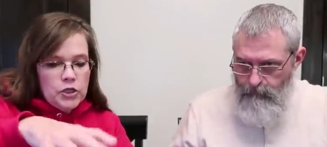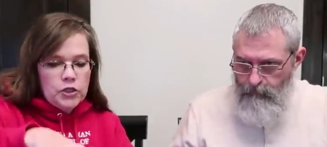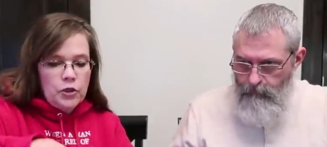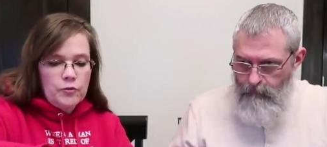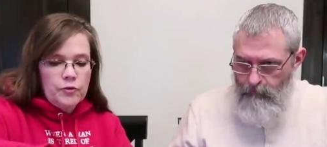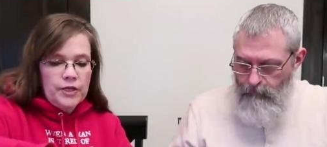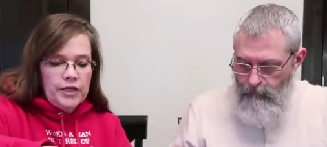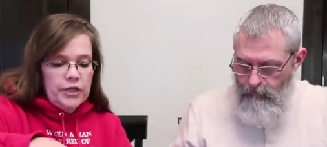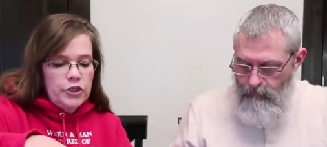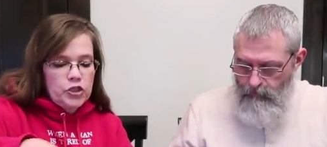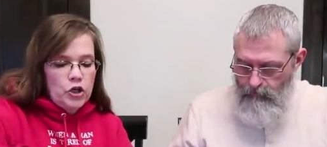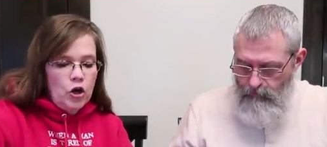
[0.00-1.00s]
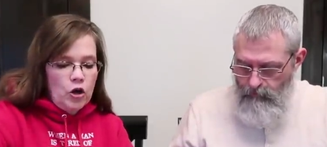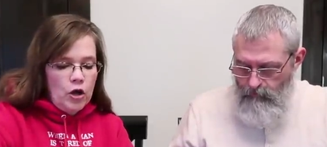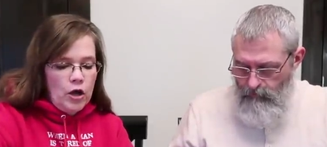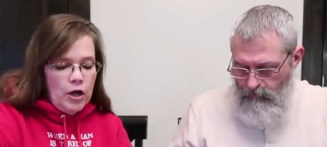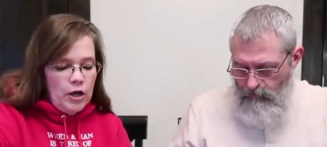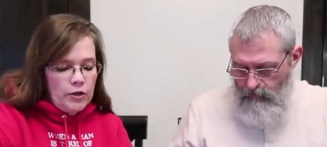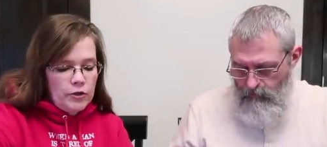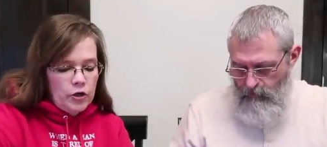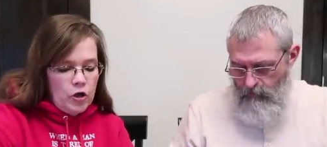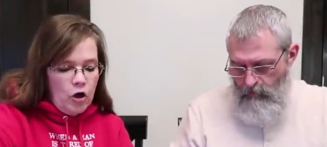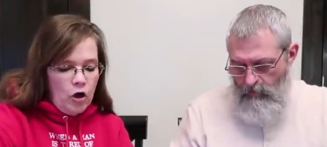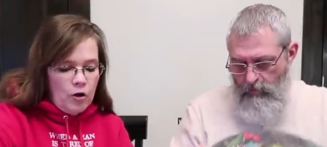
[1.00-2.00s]
Speaker 1: So the
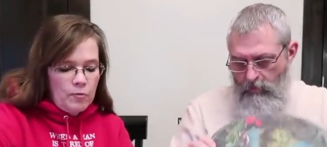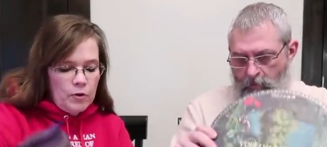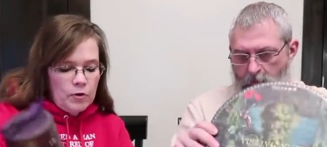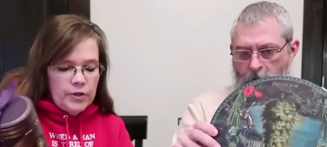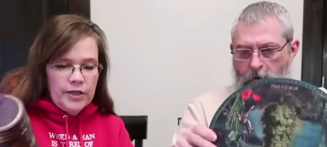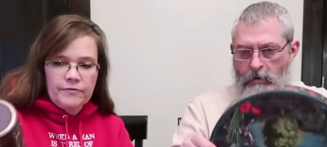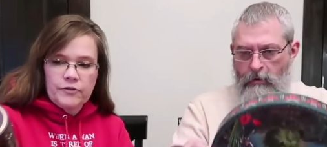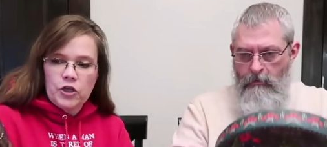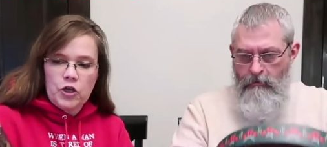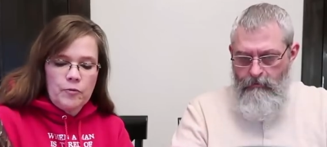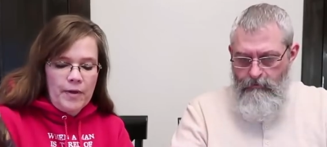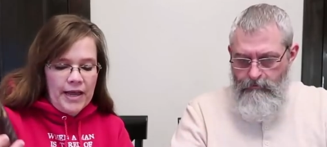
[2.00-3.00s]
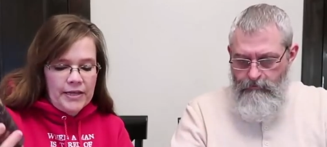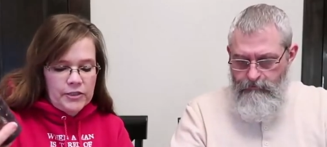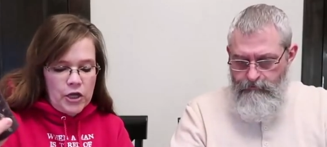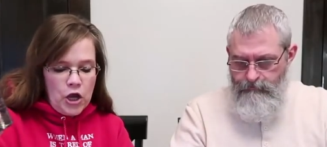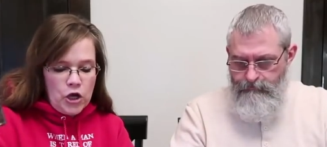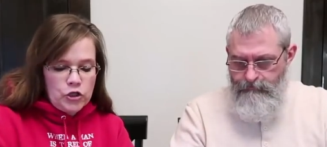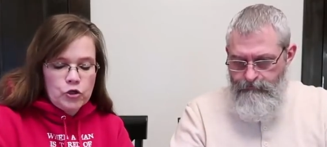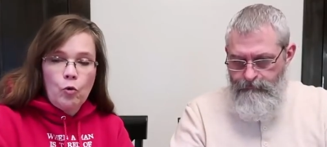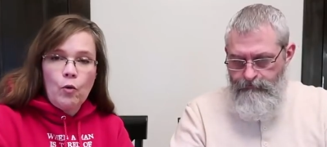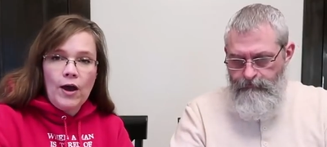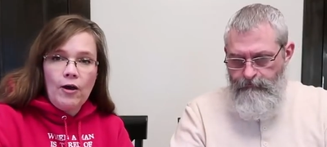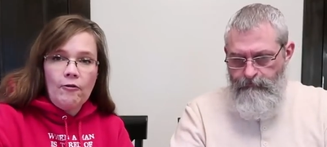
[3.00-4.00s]
caramel gift tube has
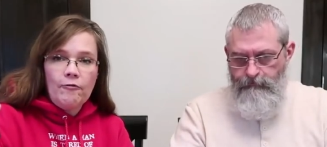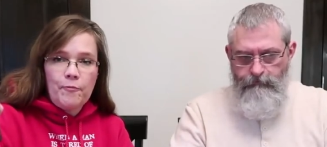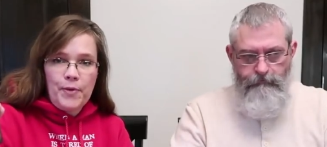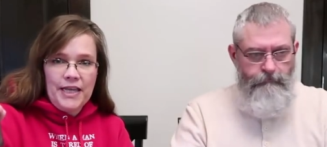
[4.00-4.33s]
12